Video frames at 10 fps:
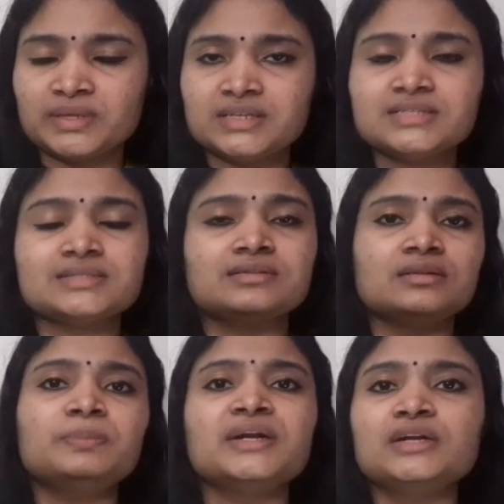that is
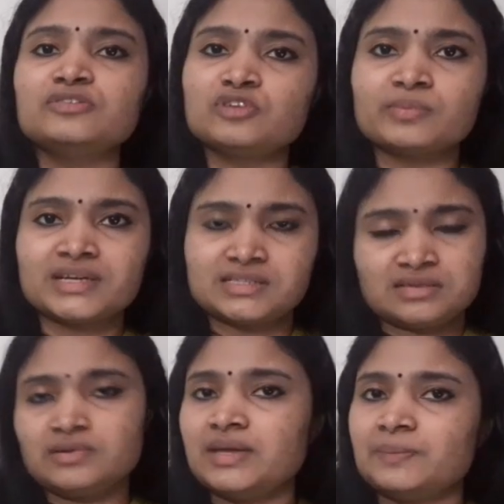the printed format.
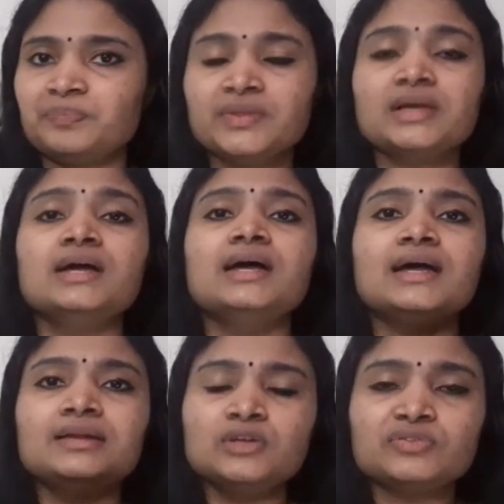Okay.
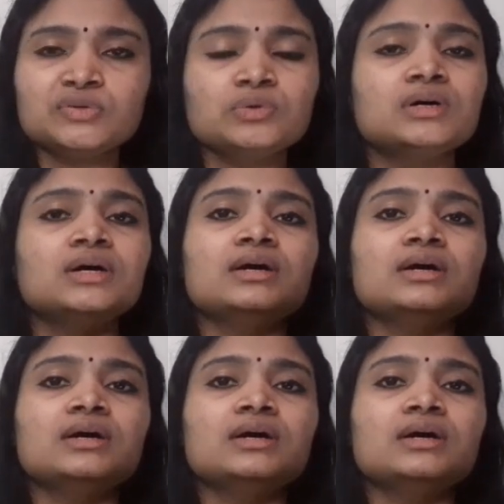And you have to